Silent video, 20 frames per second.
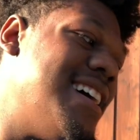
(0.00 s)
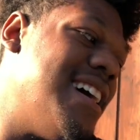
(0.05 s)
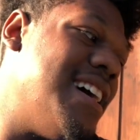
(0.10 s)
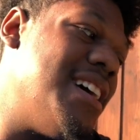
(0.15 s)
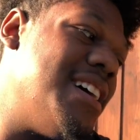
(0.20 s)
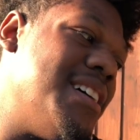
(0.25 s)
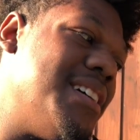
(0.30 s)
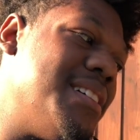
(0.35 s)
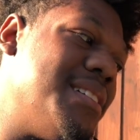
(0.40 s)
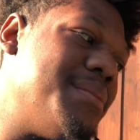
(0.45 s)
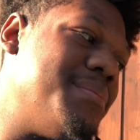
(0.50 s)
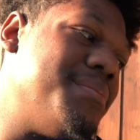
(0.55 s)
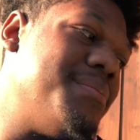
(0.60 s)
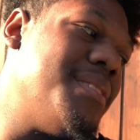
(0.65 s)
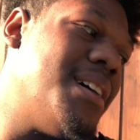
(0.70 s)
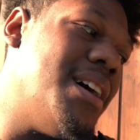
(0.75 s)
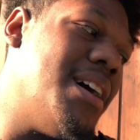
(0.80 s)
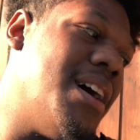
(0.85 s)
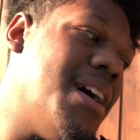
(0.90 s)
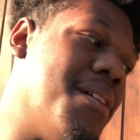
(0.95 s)
Um,
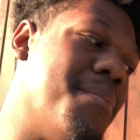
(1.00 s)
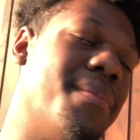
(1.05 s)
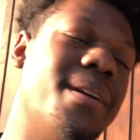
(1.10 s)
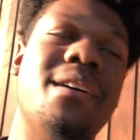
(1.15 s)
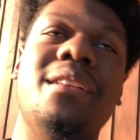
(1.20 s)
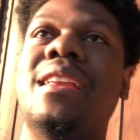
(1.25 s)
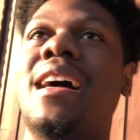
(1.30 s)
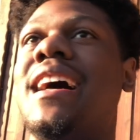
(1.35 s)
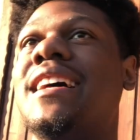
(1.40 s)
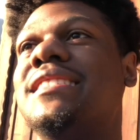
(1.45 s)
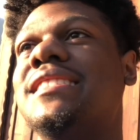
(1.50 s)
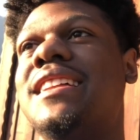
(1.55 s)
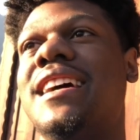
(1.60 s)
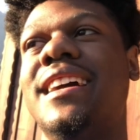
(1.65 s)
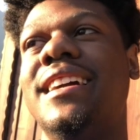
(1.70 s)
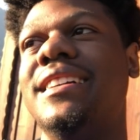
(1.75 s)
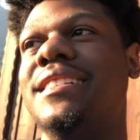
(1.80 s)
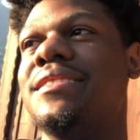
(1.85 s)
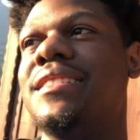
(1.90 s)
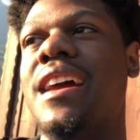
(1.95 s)
our meal last
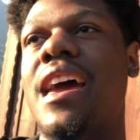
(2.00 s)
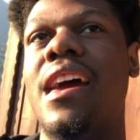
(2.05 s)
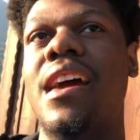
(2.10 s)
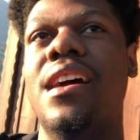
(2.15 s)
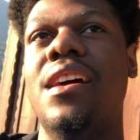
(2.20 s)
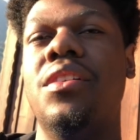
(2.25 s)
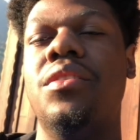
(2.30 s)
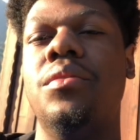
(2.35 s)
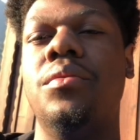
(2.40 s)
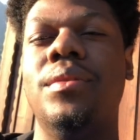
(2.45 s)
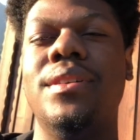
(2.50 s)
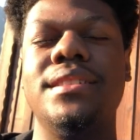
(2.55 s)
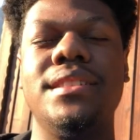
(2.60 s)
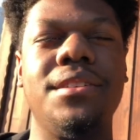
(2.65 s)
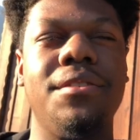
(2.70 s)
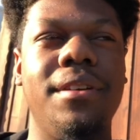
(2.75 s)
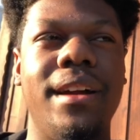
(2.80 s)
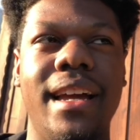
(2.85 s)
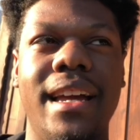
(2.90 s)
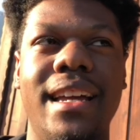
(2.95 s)
night was
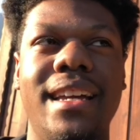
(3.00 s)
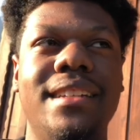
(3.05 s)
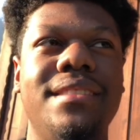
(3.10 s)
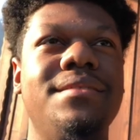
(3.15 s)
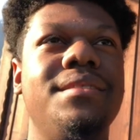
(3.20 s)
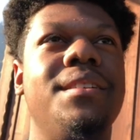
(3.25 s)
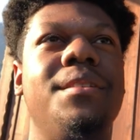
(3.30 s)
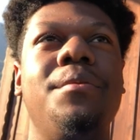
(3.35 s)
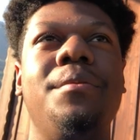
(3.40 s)
great.